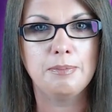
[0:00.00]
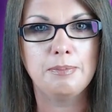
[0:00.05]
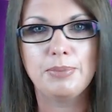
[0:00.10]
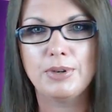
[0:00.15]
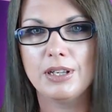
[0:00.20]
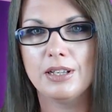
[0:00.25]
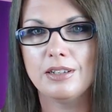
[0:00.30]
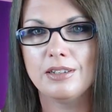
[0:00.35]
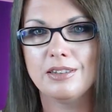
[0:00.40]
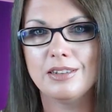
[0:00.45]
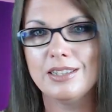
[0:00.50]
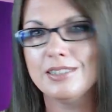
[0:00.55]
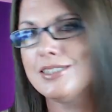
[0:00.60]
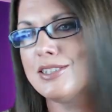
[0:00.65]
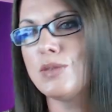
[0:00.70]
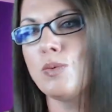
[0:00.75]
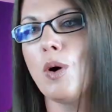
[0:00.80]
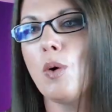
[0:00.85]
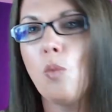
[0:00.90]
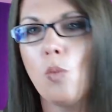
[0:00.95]
But this
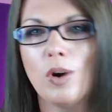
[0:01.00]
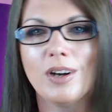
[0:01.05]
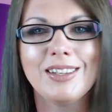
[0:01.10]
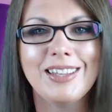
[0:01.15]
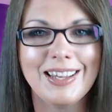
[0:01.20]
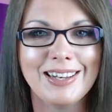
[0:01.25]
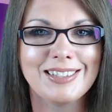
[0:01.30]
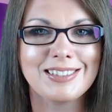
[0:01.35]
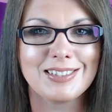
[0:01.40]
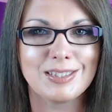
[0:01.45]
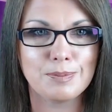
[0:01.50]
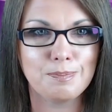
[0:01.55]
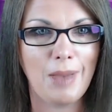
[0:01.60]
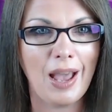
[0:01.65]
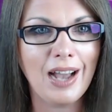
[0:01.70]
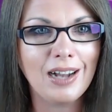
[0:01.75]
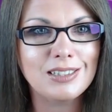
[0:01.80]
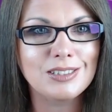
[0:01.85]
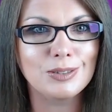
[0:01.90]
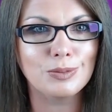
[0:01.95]
is what one can
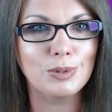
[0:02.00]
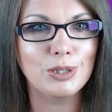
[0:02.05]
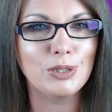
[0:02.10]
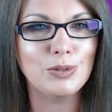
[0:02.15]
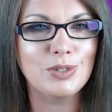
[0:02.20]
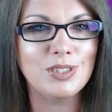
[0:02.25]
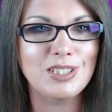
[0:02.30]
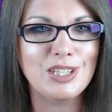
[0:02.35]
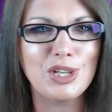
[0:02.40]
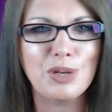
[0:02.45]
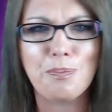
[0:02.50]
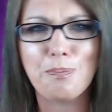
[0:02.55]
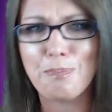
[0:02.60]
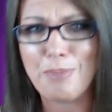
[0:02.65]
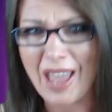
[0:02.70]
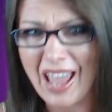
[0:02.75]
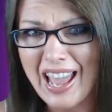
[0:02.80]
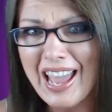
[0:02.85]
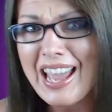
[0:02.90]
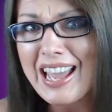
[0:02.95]
expect when you seek
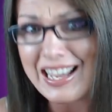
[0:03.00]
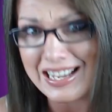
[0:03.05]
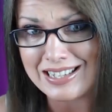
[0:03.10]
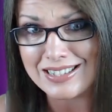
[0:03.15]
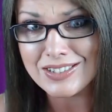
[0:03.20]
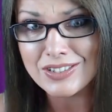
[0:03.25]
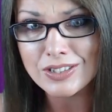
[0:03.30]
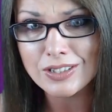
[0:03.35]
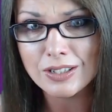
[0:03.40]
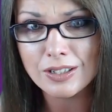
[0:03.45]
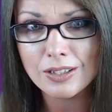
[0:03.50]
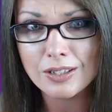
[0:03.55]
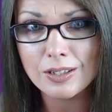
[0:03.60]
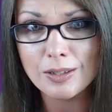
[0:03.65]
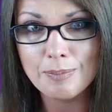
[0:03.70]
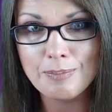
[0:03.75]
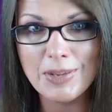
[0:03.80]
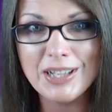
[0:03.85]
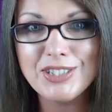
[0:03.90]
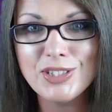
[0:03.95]
paid
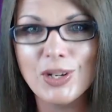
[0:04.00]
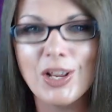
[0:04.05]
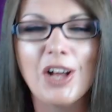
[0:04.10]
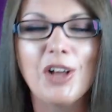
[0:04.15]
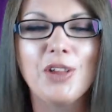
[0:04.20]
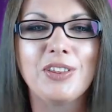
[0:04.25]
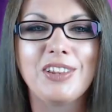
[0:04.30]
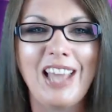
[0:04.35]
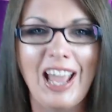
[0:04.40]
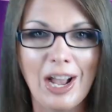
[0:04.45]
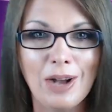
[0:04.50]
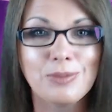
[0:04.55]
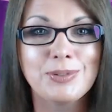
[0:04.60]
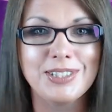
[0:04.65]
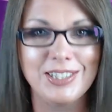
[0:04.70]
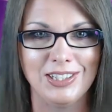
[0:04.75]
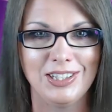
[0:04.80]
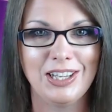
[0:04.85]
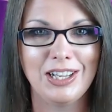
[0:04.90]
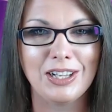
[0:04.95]
mental health
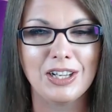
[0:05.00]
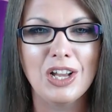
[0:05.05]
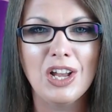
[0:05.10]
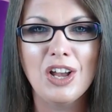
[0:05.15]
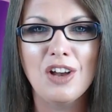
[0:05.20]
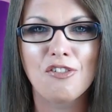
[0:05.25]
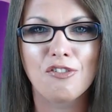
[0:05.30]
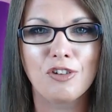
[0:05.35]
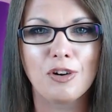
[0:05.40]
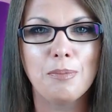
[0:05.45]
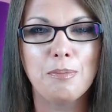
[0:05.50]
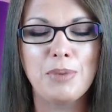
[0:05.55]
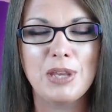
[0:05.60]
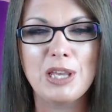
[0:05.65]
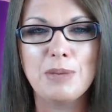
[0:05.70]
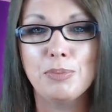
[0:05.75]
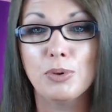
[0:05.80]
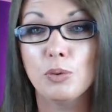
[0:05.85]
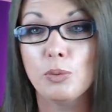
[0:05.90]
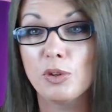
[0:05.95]
counseling from
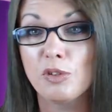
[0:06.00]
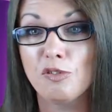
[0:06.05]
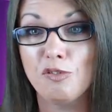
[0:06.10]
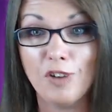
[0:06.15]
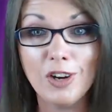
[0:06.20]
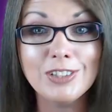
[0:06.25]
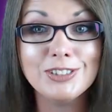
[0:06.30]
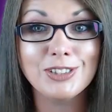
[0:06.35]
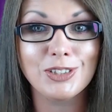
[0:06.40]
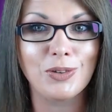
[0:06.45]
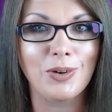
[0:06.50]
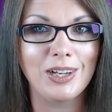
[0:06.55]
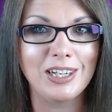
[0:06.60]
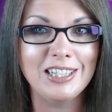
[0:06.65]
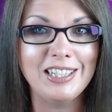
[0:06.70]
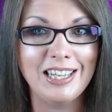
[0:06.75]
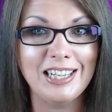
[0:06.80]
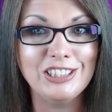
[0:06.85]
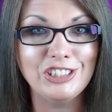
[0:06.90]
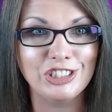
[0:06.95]
people with false
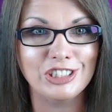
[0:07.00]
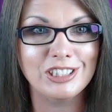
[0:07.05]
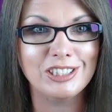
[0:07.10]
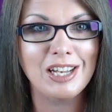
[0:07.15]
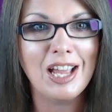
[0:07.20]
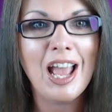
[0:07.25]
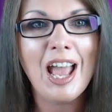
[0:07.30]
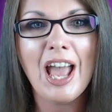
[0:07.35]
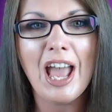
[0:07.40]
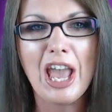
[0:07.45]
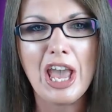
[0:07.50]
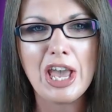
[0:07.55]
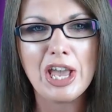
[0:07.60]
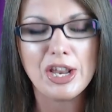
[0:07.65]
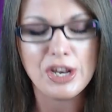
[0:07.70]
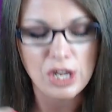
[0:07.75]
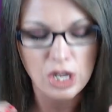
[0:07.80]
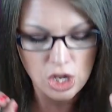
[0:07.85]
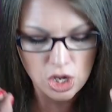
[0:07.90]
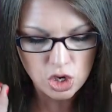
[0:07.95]
accreditation
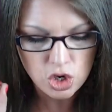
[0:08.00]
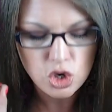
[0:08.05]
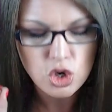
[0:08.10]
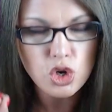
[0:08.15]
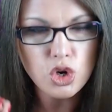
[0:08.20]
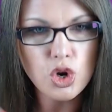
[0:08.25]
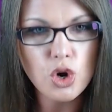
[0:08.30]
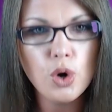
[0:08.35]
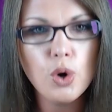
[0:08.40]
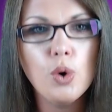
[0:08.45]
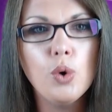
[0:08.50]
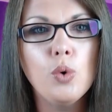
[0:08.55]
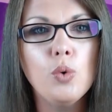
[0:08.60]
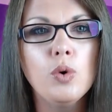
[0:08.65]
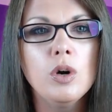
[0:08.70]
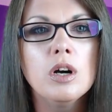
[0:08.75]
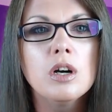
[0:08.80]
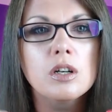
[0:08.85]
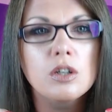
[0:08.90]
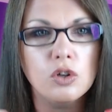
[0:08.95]
and
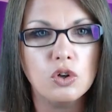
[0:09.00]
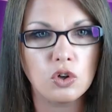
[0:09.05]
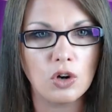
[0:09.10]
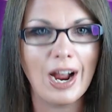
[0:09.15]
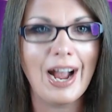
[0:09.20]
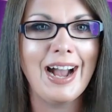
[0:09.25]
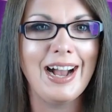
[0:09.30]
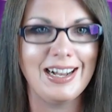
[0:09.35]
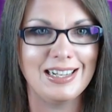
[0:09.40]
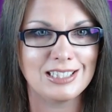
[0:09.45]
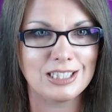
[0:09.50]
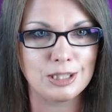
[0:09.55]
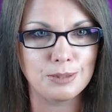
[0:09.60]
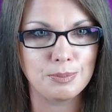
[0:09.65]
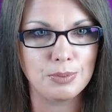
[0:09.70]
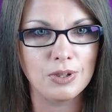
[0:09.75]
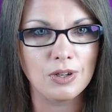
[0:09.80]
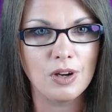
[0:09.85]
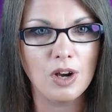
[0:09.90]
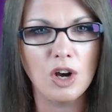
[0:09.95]
no grasp
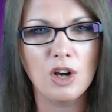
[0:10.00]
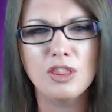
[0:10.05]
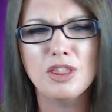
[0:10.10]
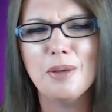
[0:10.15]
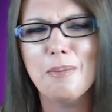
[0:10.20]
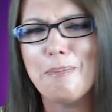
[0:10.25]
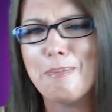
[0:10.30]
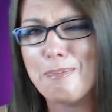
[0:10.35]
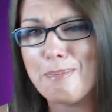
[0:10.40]
on the